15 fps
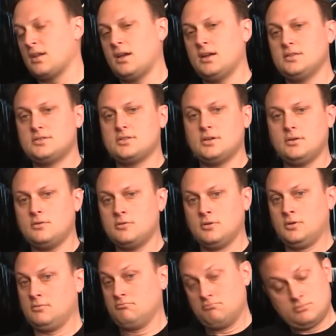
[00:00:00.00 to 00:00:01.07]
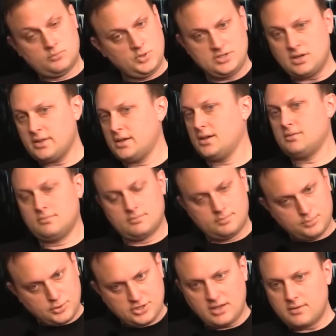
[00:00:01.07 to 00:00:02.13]
And so we saw that,
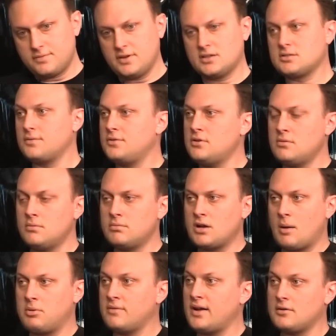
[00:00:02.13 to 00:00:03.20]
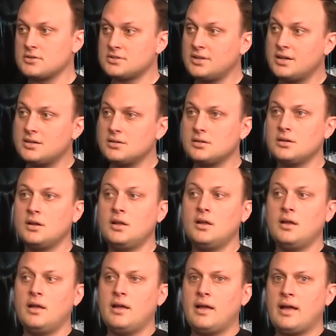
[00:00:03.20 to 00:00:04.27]
pushed out a fix a couple of hours later,
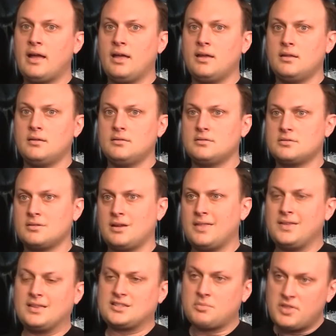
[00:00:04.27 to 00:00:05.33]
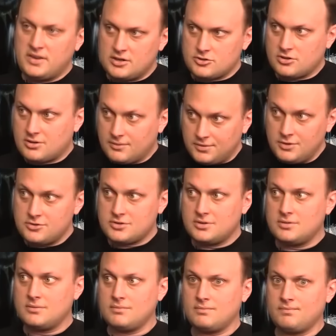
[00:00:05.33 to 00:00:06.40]
and I think some of the initial
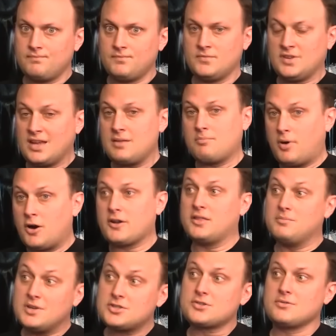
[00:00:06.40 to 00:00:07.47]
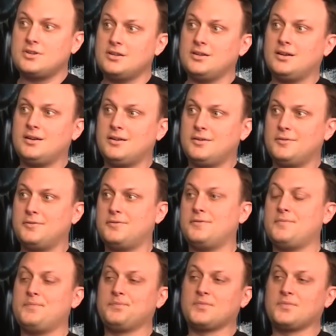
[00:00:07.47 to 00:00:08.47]
confusion, again, part of the mystery of